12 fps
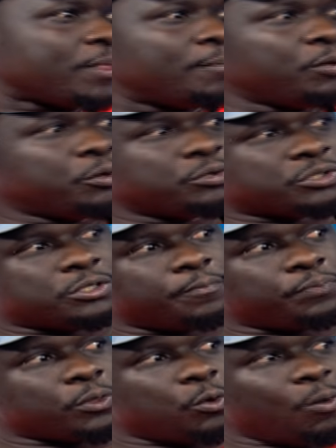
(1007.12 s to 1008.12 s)
Because
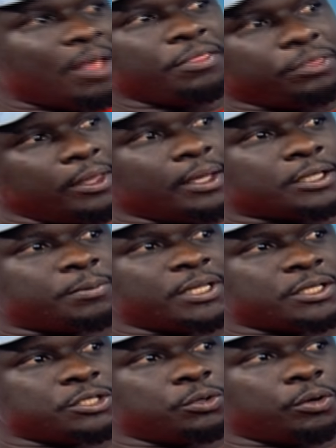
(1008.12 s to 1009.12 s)
one thing, as much
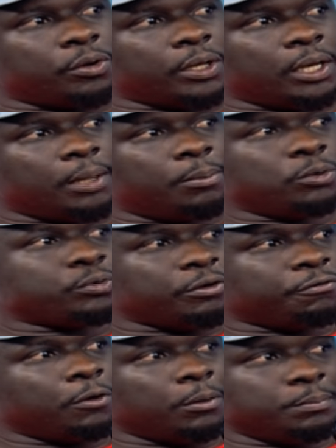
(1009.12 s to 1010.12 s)
as ndio unaongelea about
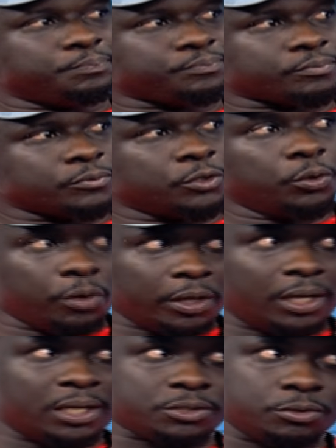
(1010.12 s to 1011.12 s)
kureform, ndio
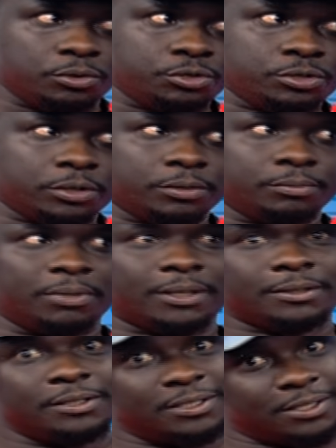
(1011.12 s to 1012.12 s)
unaongelea solution, but
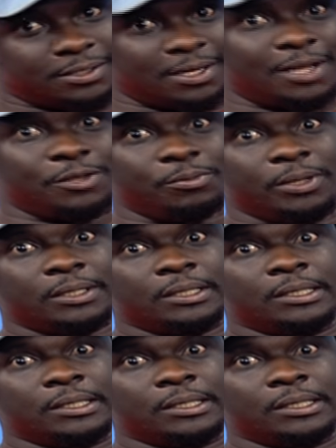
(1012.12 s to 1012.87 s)
this is argument.